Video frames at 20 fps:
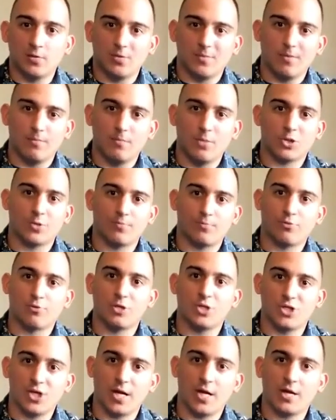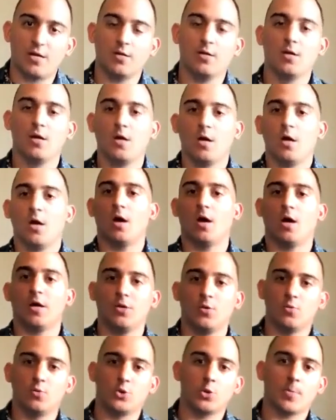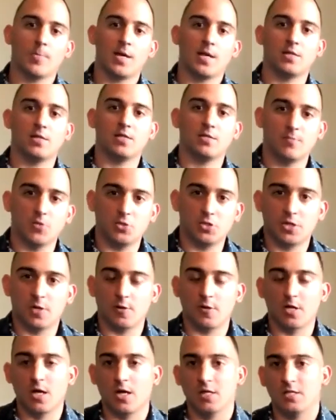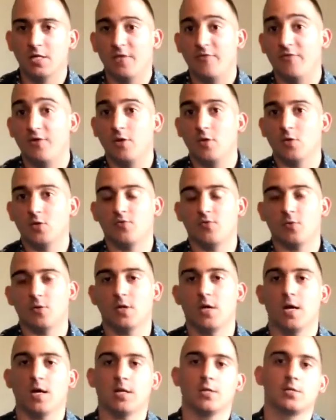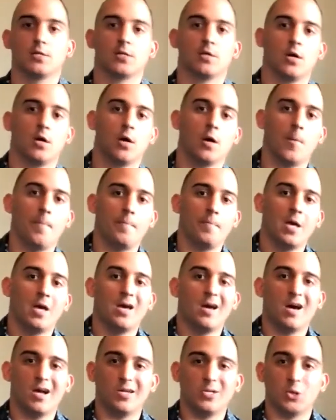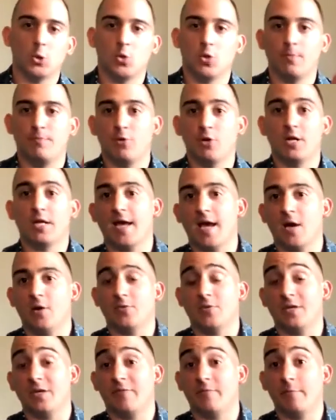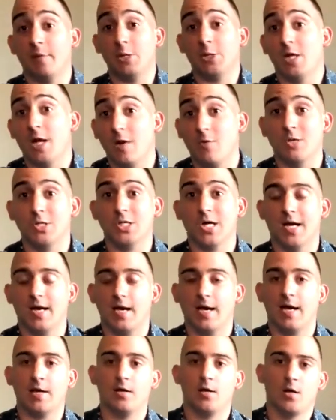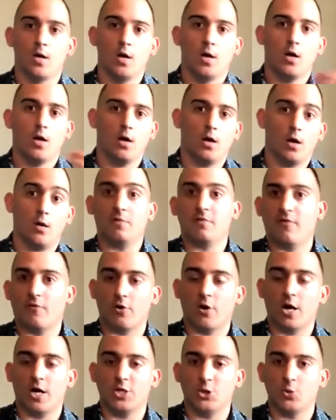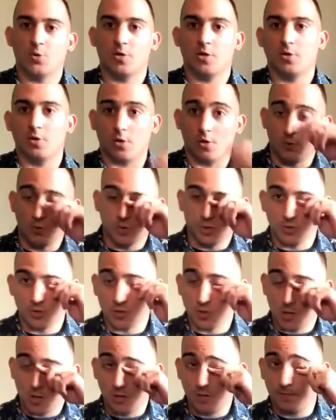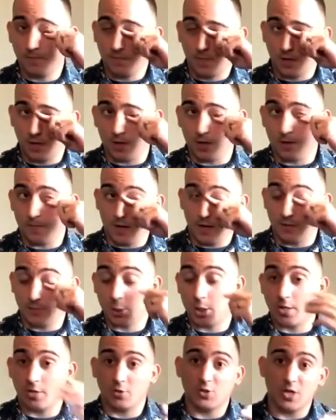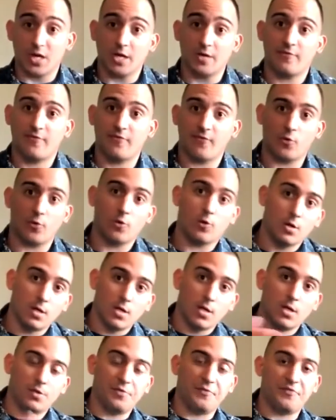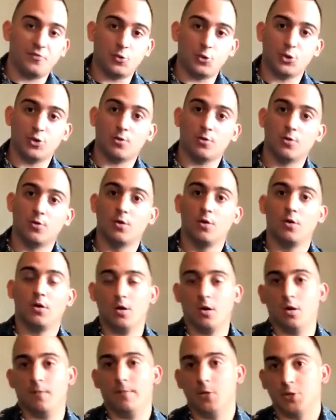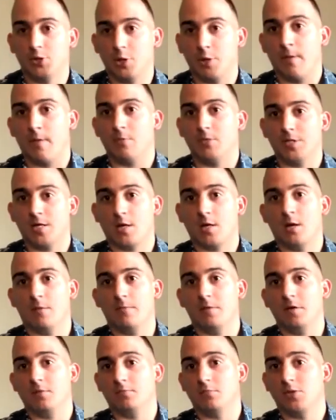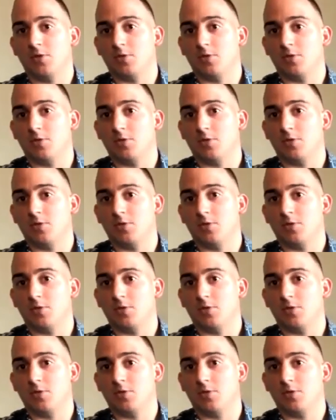It would be much appreciated. I do enjoy making these military content videos for you guys. I enjoy putting out the information I wish I had before I joined all those years ago. And I'm trying to do that for the future military members that come in.